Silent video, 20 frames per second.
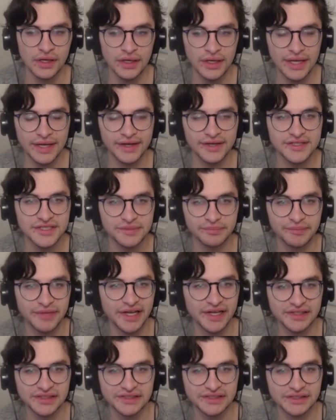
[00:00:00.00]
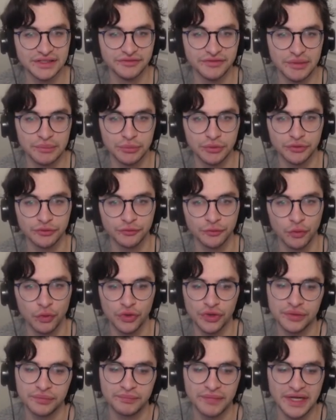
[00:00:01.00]
Hey guys, Max, November
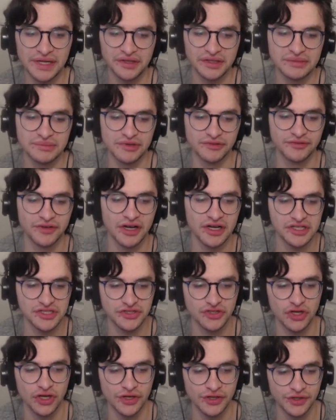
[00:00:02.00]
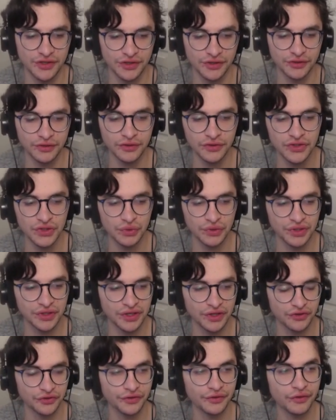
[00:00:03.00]
4, Mike Lima Foxtrot here, doing
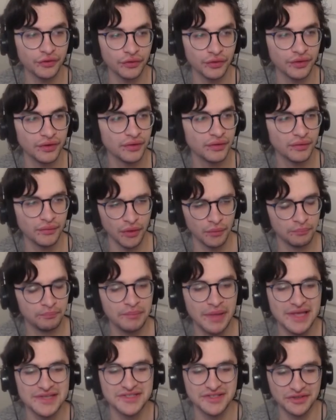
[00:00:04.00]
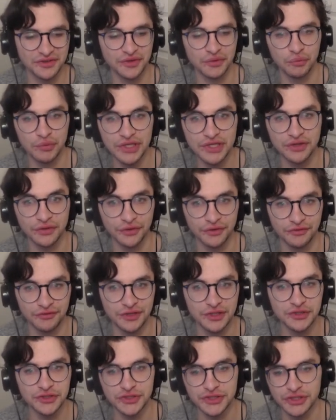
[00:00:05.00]
another basically weekly
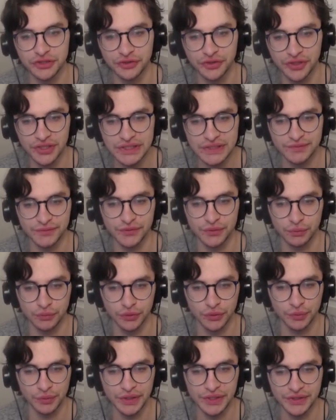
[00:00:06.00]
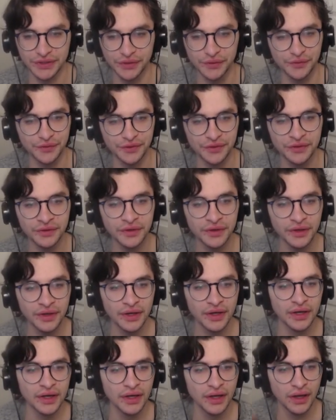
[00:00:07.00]
feature showcase for the World Radio League.
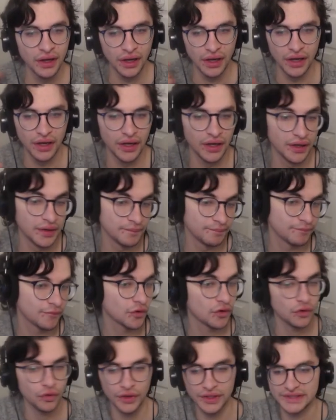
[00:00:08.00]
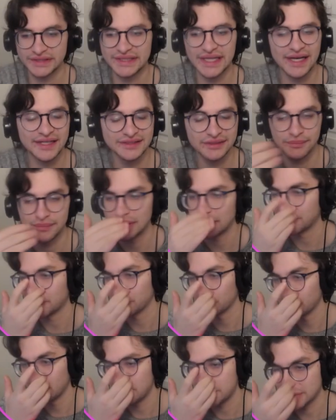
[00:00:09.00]
Uh, Quick status update with
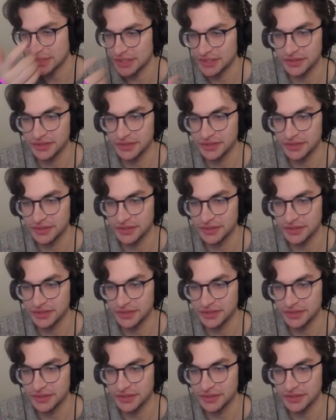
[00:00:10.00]
the website.